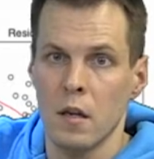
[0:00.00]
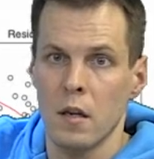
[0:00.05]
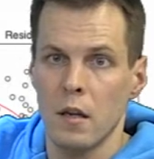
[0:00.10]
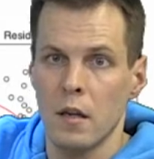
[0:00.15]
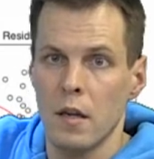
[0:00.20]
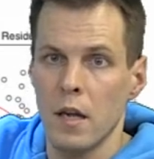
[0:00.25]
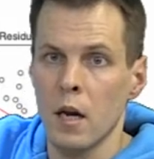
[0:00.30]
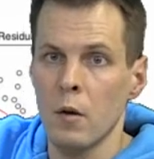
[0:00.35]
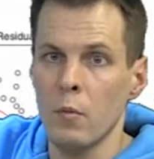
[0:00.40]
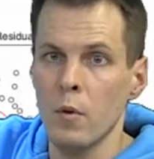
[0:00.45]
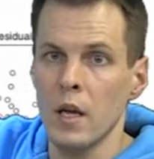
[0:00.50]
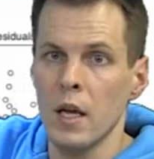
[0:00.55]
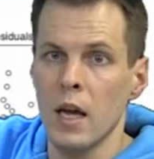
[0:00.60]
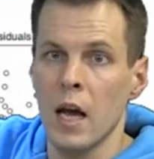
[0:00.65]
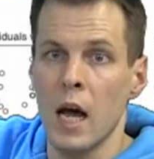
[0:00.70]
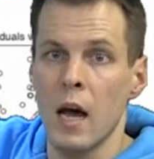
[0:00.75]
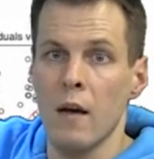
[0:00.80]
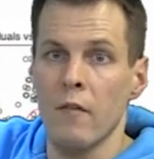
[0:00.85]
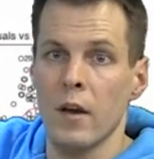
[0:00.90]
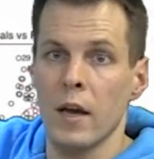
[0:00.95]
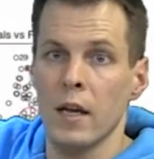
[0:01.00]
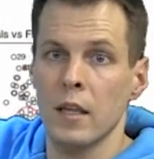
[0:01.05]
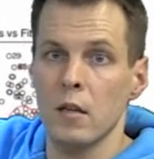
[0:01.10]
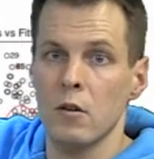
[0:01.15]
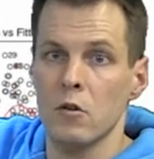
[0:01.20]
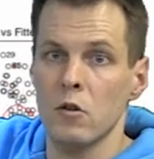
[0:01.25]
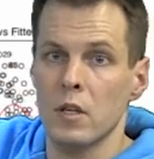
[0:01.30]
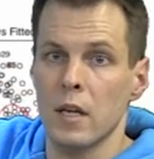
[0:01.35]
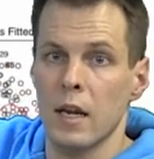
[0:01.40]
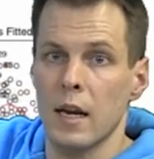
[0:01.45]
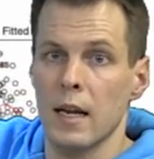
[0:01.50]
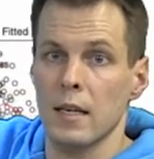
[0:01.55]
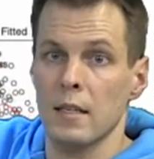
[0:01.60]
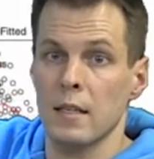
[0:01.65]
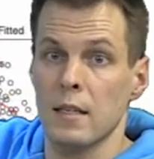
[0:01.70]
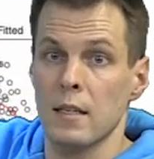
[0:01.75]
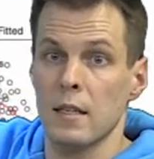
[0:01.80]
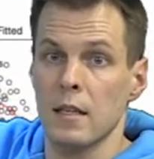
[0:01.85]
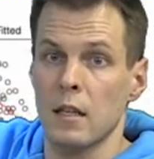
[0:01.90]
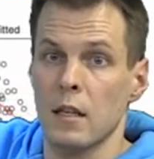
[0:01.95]
Here we have a
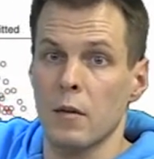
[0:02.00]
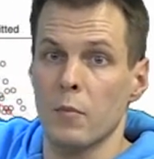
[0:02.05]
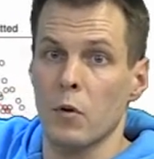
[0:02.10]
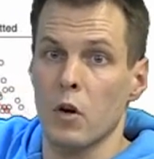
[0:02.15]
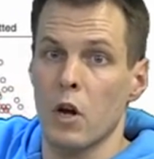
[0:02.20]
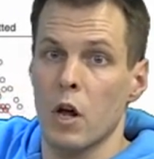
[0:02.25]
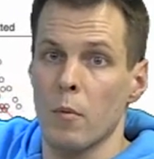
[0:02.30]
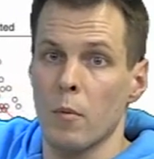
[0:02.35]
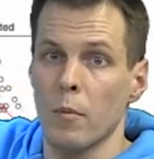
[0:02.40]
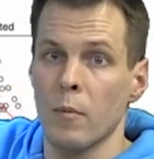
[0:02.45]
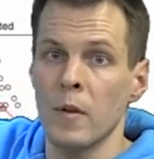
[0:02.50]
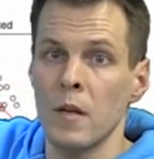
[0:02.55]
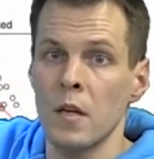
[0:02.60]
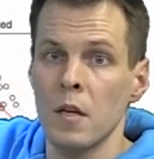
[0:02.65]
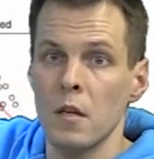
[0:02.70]
heteroskedasticity problem.